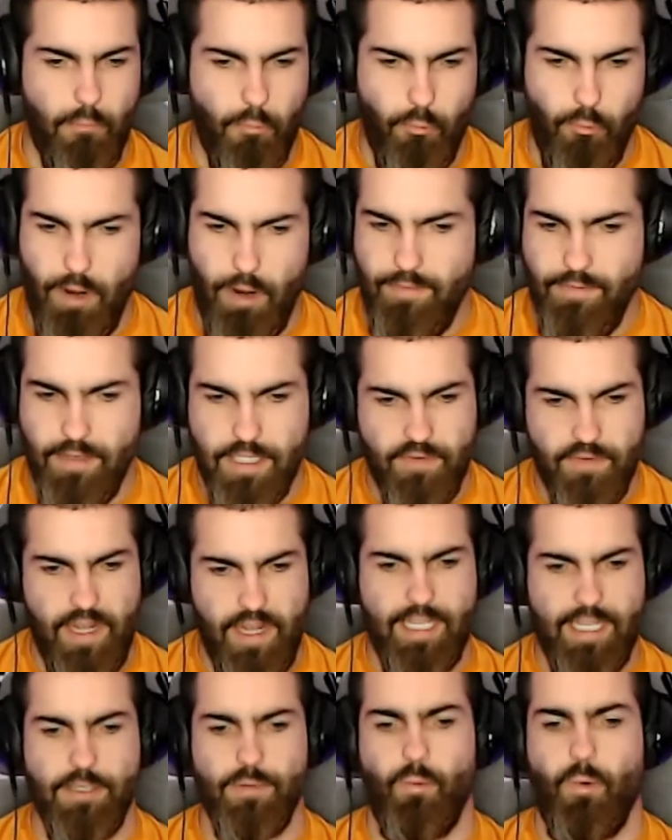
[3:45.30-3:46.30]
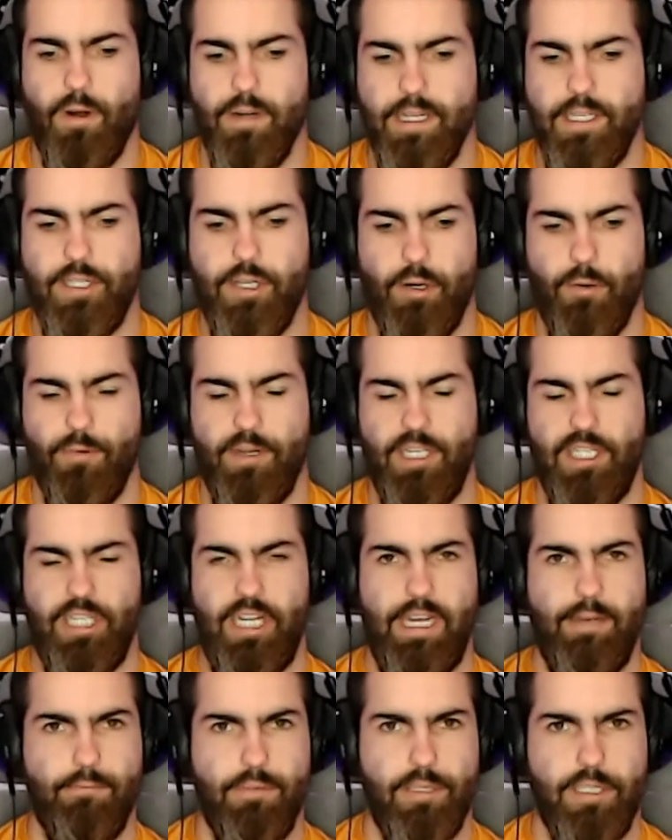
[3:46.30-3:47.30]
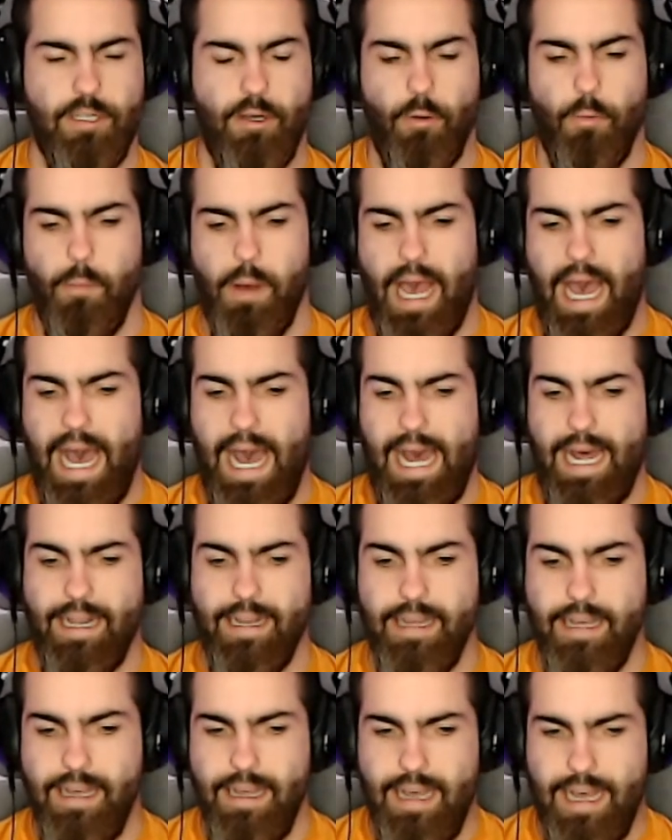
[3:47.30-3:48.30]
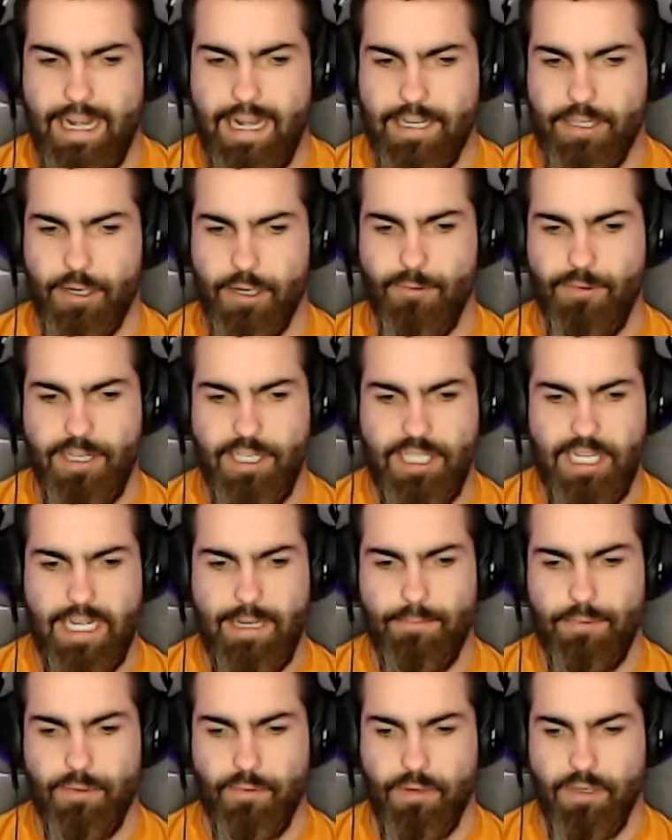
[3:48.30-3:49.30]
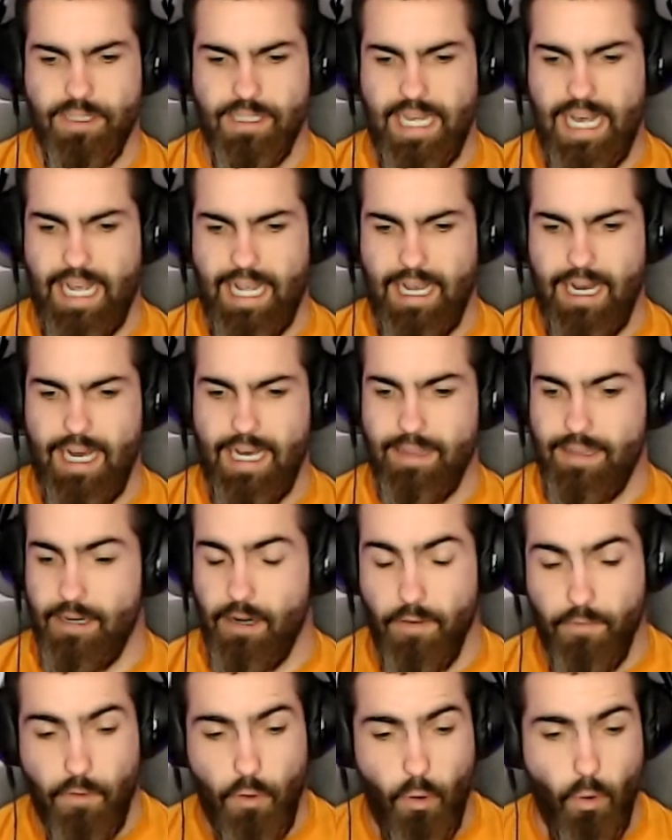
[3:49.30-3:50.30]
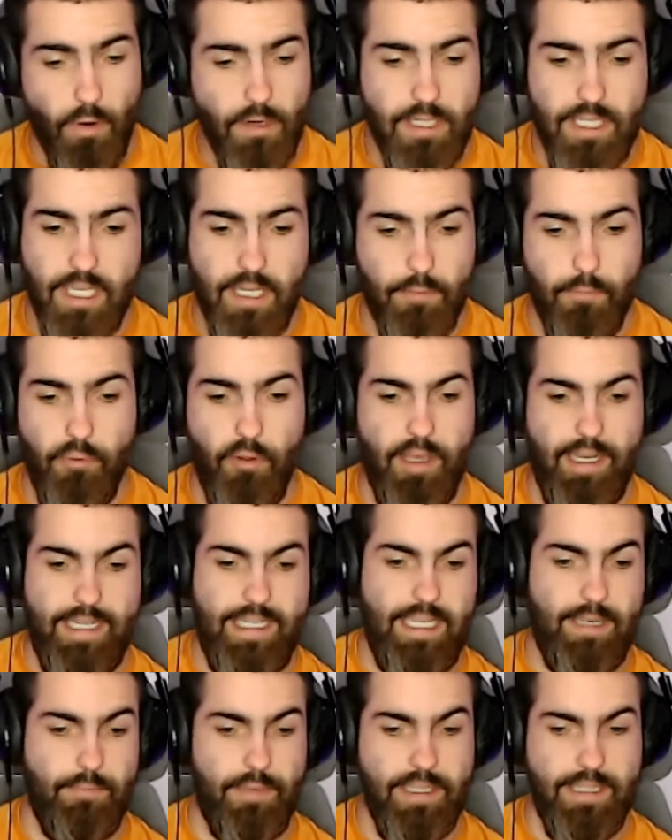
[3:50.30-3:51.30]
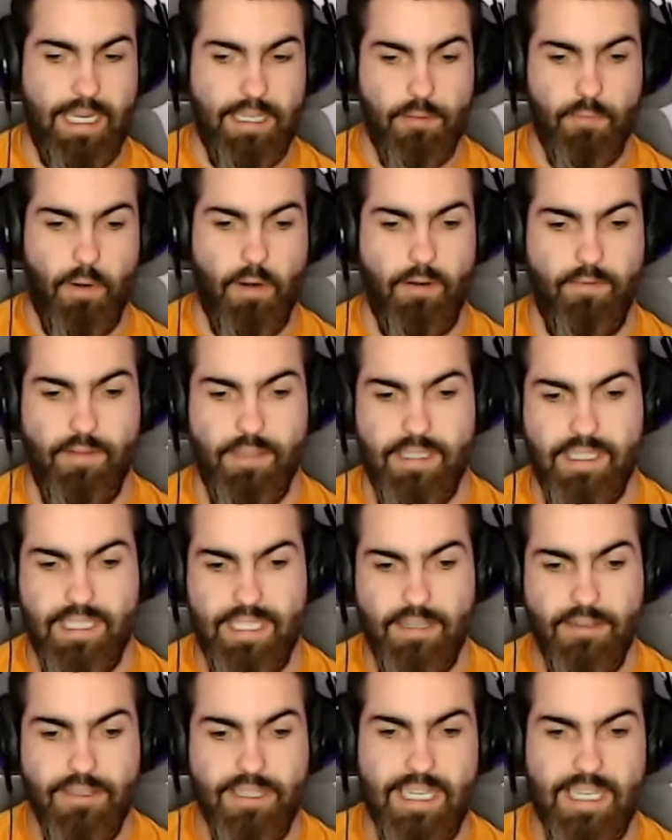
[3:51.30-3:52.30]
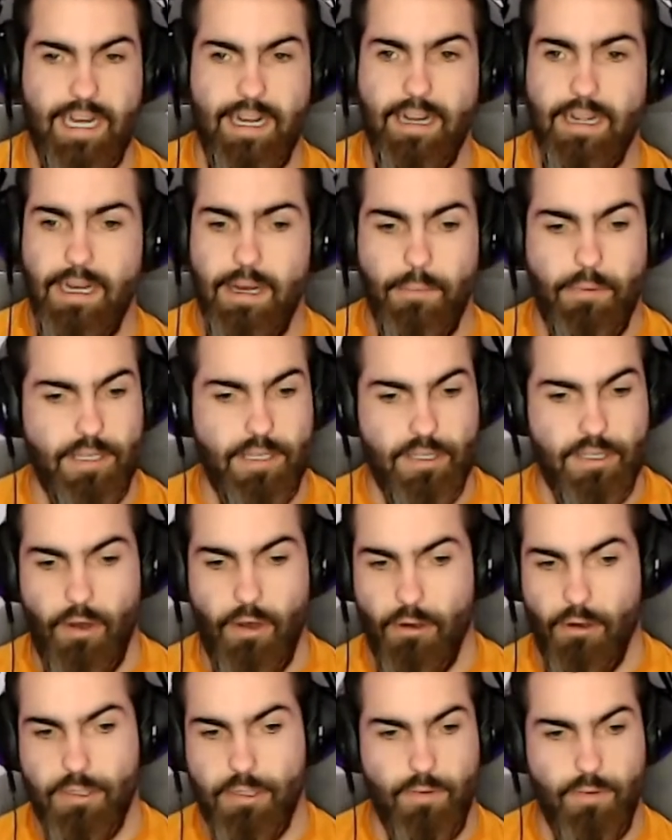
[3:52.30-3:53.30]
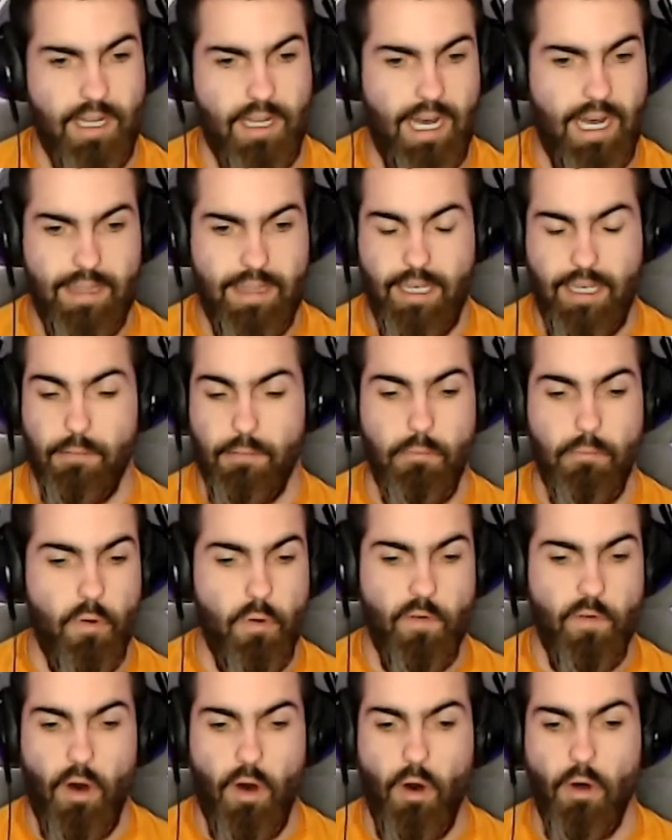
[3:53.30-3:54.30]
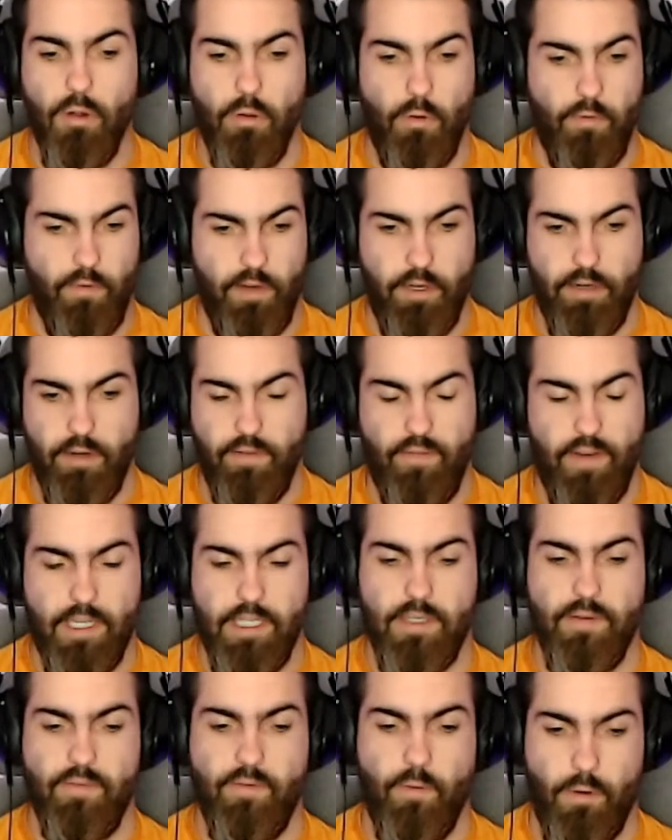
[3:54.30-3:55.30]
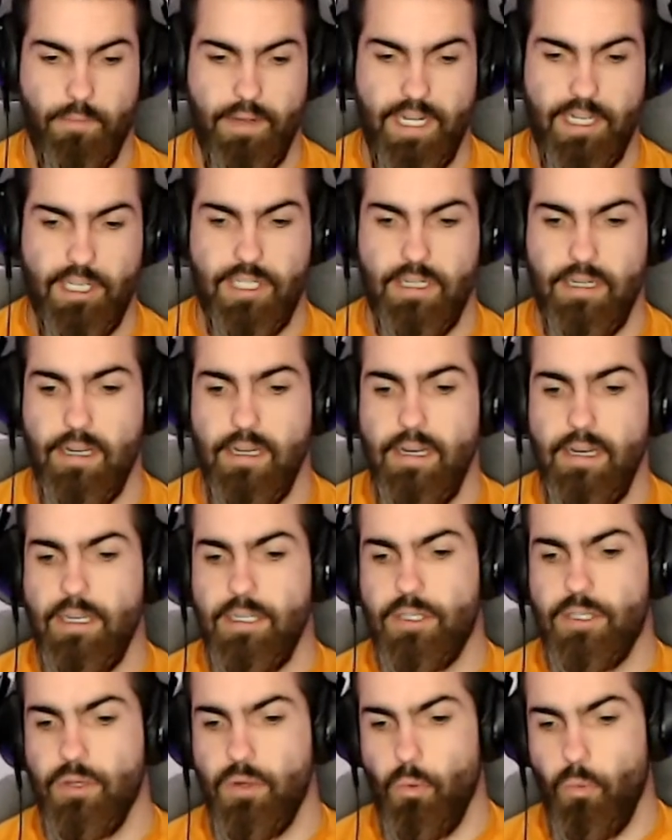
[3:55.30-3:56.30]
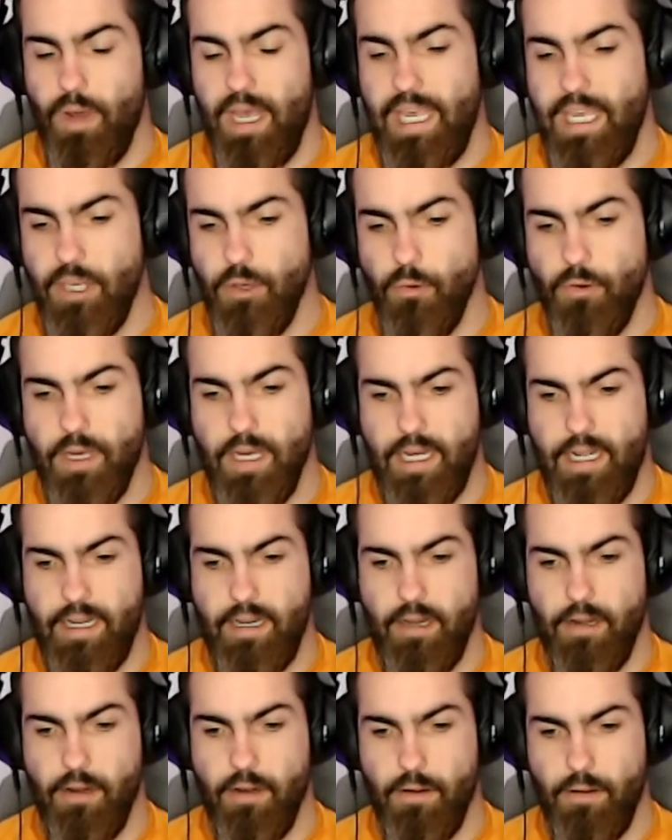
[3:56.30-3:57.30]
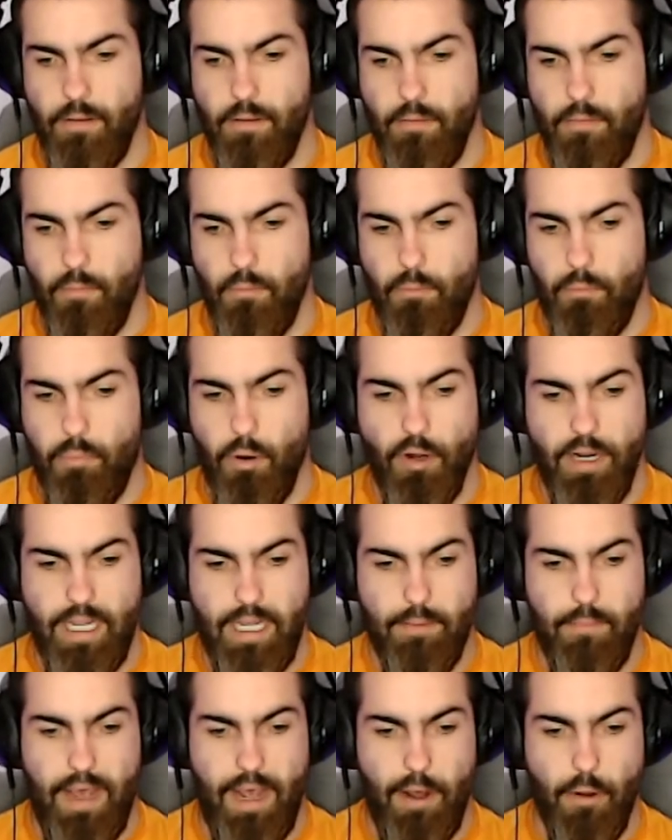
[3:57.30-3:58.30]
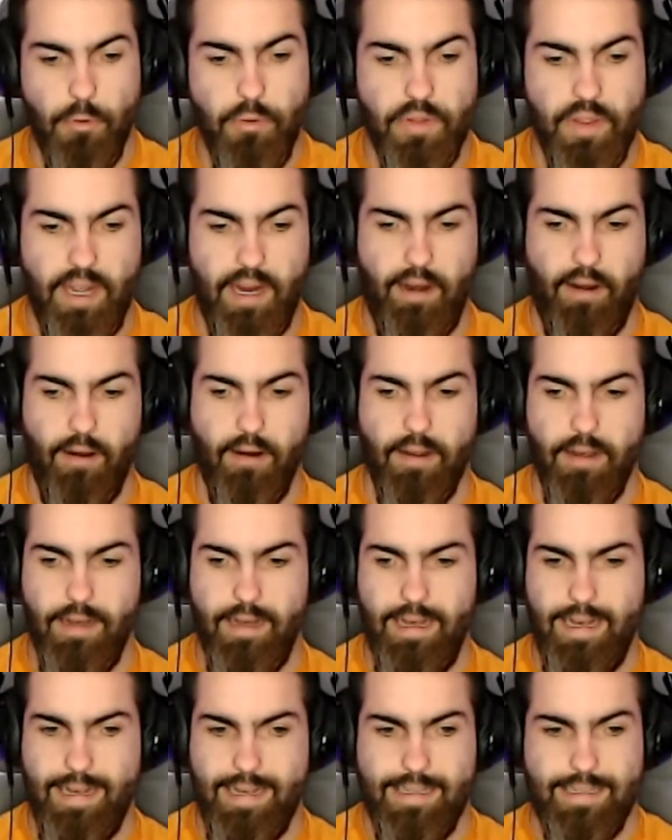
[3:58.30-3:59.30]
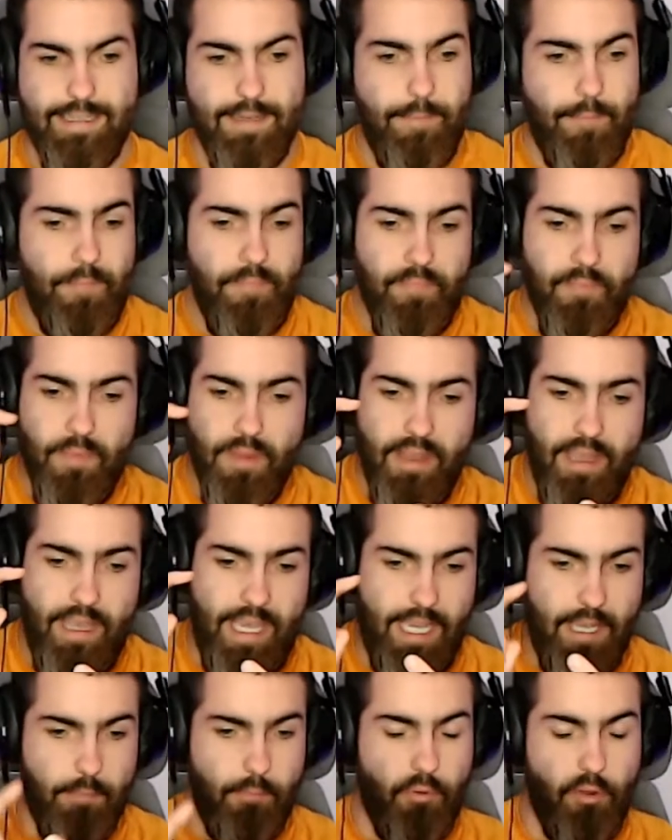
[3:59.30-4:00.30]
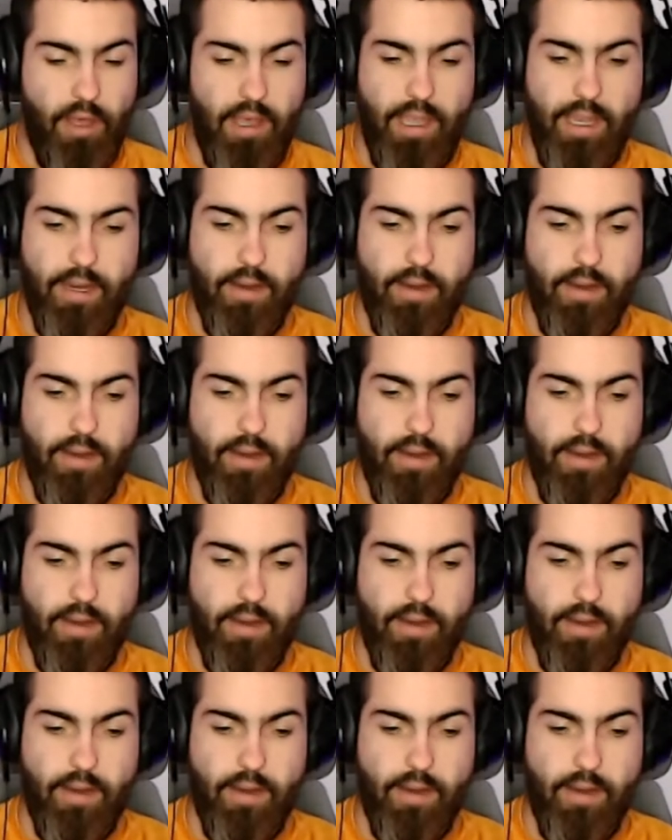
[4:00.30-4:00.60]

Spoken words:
Ravens fans wanted Derwin James so bad. And Derwin James was that guy that, of course, he can play deep. That's part of his skill set, but he's also a guy that can move all over your defensive formation. So the way you can put him out there is he can play